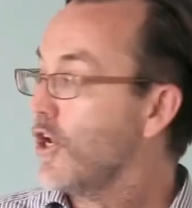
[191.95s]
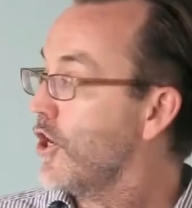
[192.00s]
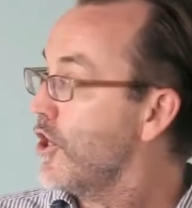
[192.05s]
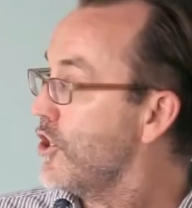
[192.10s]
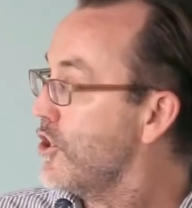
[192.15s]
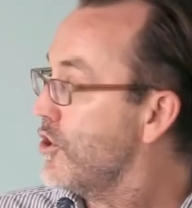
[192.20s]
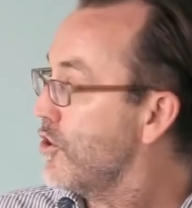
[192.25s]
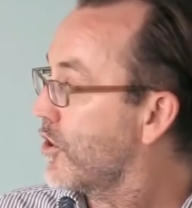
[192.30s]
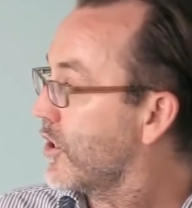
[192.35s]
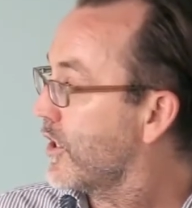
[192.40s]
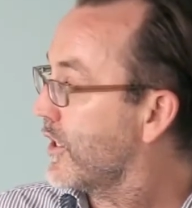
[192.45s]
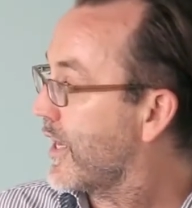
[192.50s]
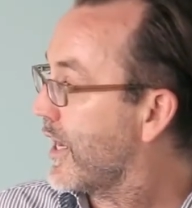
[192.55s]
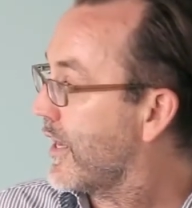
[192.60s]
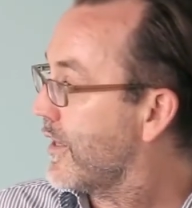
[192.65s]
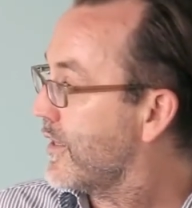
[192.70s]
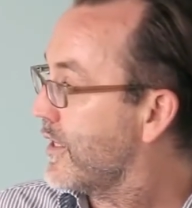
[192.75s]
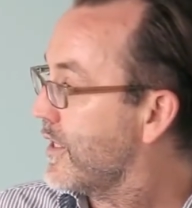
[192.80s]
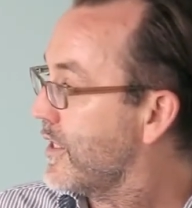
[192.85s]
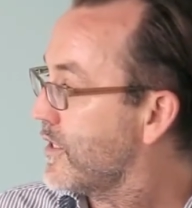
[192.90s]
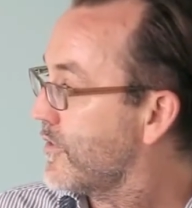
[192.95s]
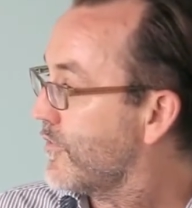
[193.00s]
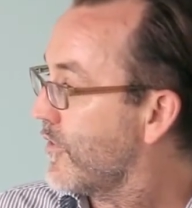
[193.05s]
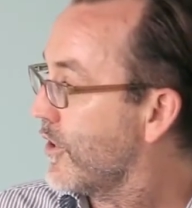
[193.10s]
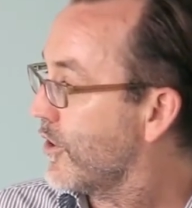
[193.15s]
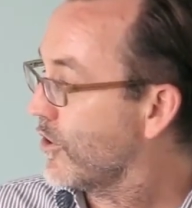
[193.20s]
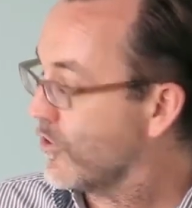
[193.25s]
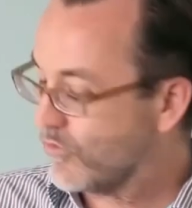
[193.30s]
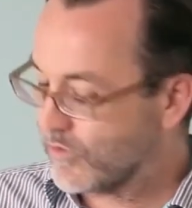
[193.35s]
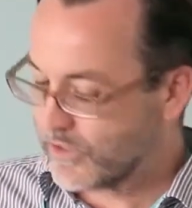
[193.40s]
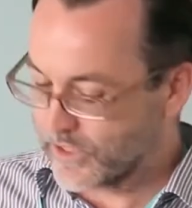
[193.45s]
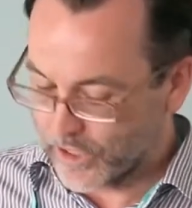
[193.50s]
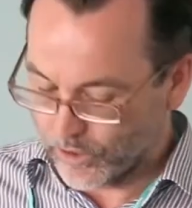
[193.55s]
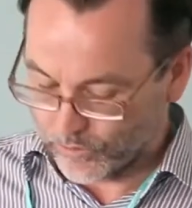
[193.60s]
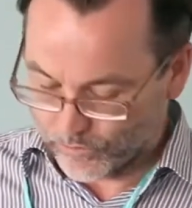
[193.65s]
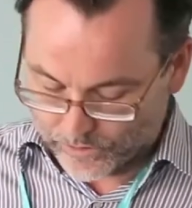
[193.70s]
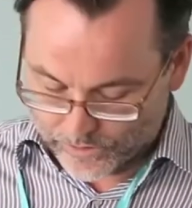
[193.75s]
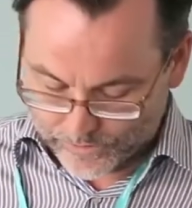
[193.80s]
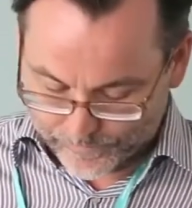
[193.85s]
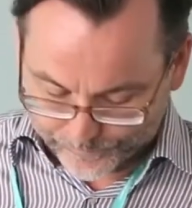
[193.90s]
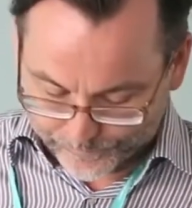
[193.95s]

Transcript: you can get these very good results.